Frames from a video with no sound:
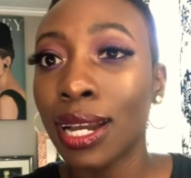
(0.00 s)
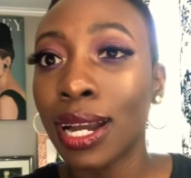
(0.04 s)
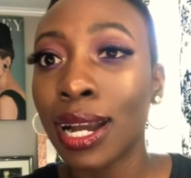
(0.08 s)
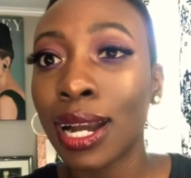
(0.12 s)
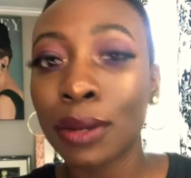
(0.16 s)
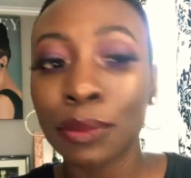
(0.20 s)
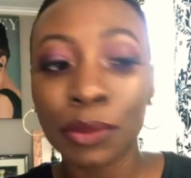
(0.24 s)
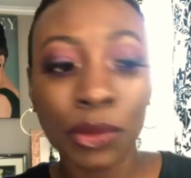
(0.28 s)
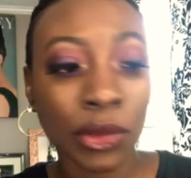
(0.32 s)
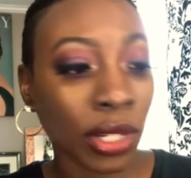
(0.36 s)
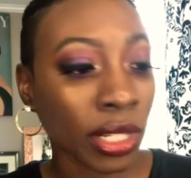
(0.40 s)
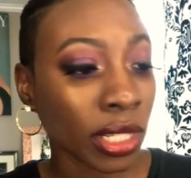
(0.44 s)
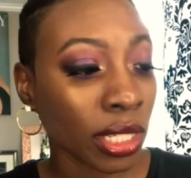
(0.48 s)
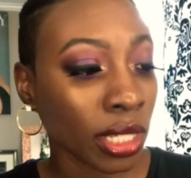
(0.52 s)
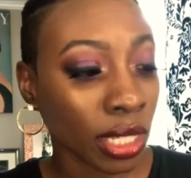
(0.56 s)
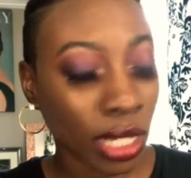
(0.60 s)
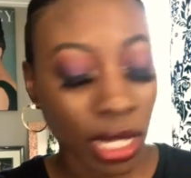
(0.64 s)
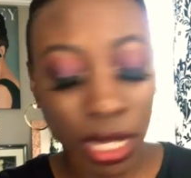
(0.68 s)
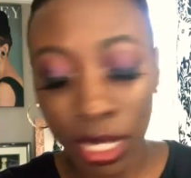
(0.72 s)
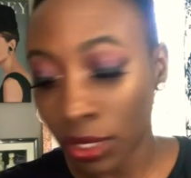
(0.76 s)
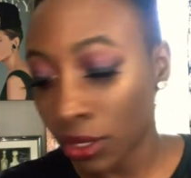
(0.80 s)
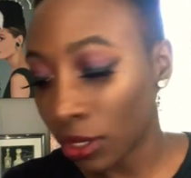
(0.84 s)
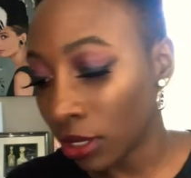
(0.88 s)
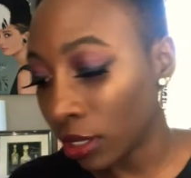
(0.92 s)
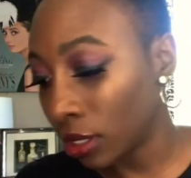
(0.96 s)
I'm running
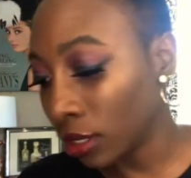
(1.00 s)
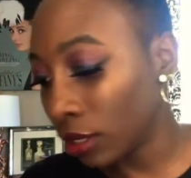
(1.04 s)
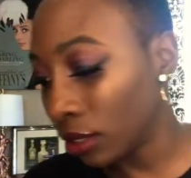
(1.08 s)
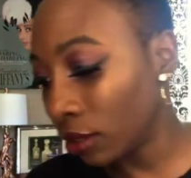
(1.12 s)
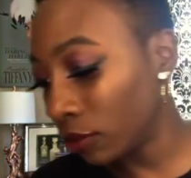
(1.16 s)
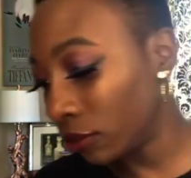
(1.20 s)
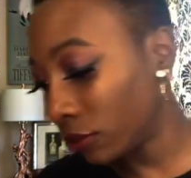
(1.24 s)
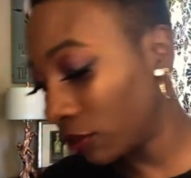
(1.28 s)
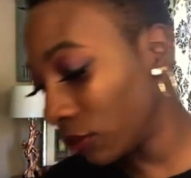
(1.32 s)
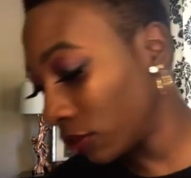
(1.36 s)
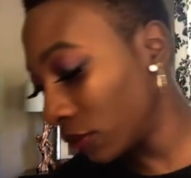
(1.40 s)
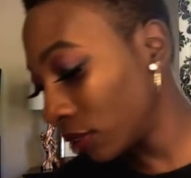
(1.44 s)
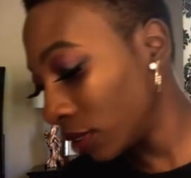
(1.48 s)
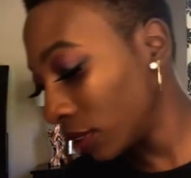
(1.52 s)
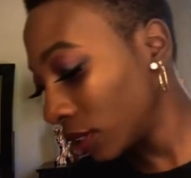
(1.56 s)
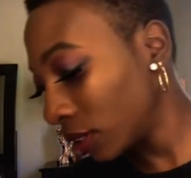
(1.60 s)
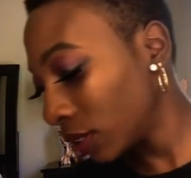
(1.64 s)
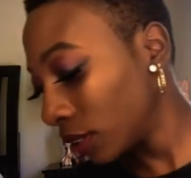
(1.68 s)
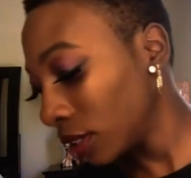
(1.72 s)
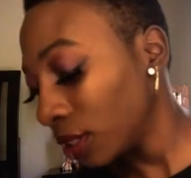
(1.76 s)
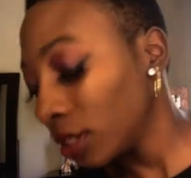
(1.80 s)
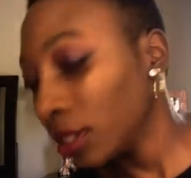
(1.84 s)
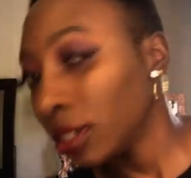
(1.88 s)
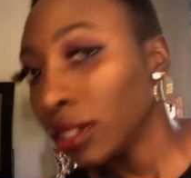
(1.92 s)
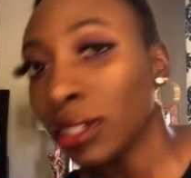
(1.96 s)
out of
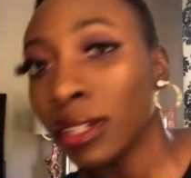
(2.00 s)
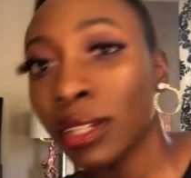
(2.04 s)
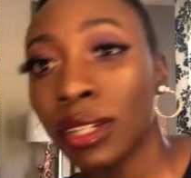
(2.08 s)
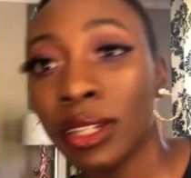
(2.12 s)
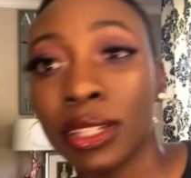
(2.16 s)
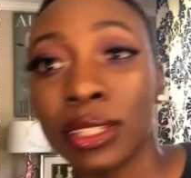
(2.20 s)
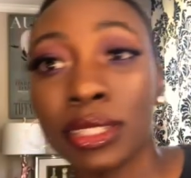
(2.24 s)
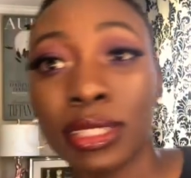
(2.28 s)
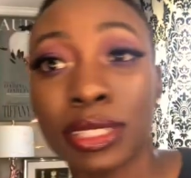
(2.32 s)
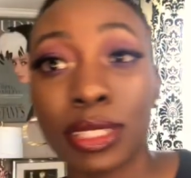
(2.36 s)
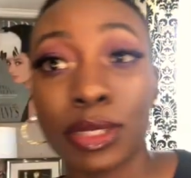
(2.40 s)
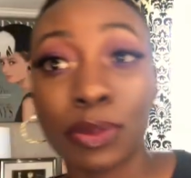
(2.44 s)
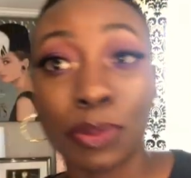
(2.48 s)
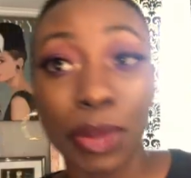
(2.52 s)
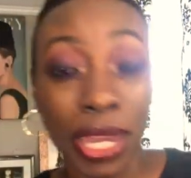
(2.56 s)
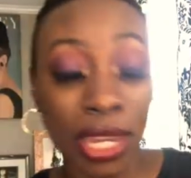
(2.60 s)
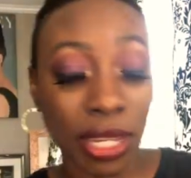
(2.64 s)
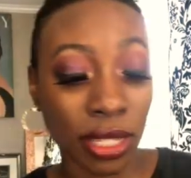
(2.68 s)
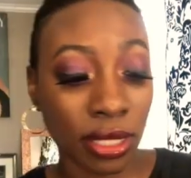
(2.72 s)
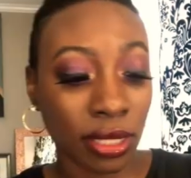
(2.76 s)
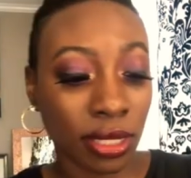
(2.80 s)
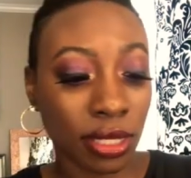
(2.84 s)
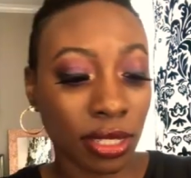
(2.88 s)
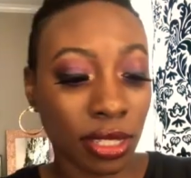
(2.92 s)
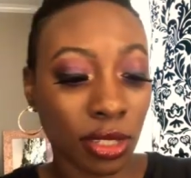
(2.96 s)

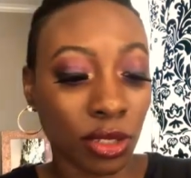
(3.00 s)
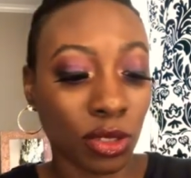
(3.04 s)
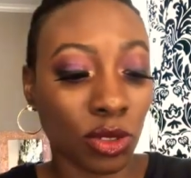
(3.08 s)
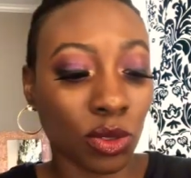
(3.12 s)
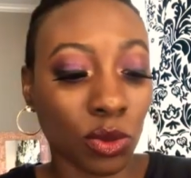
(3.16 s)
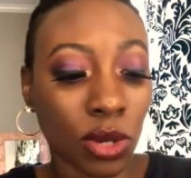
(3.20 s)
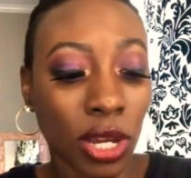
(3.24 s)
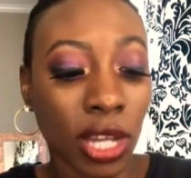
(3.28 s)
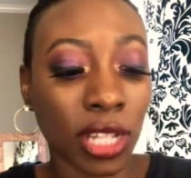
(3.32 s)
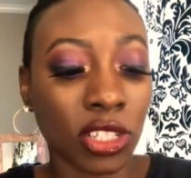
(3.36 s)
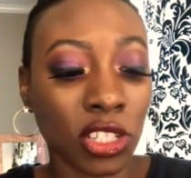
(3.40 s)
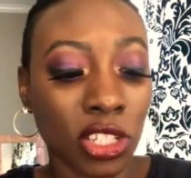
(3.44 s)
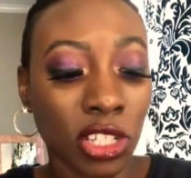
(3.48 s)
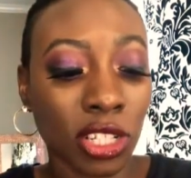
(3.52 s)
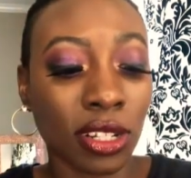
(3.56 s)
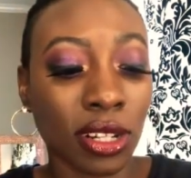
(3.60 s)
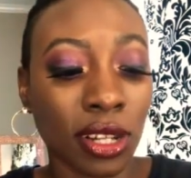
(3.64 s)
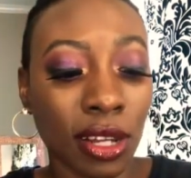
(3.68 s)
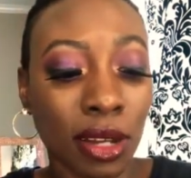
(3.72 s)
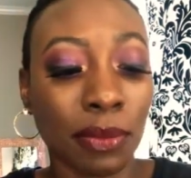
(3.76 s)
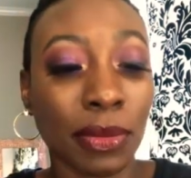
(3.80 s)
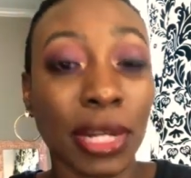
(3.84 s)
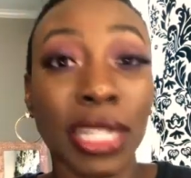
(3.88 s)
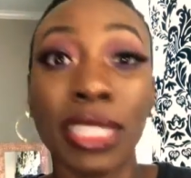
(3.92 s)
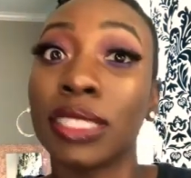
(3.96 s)
space to swatch
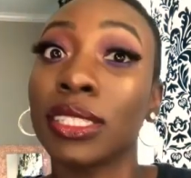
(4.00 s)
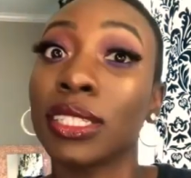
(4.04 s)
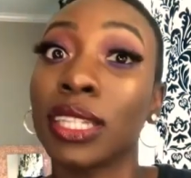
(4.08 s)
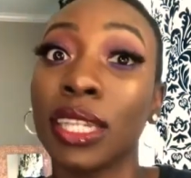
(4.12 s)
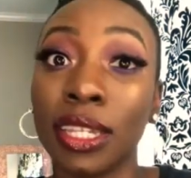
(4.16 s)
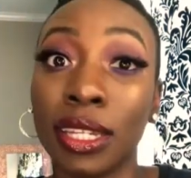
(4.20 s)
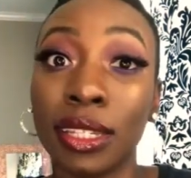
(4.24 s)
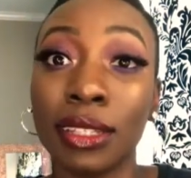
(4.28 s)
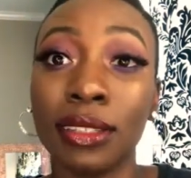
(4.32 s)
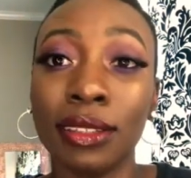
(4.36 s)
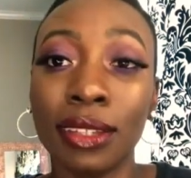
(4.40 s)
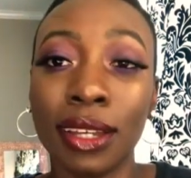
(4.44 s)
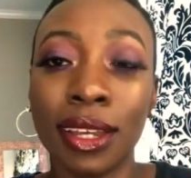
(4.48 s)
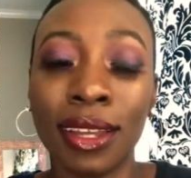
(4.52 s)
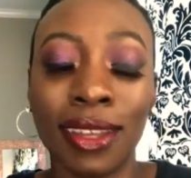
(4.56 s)
on my skin.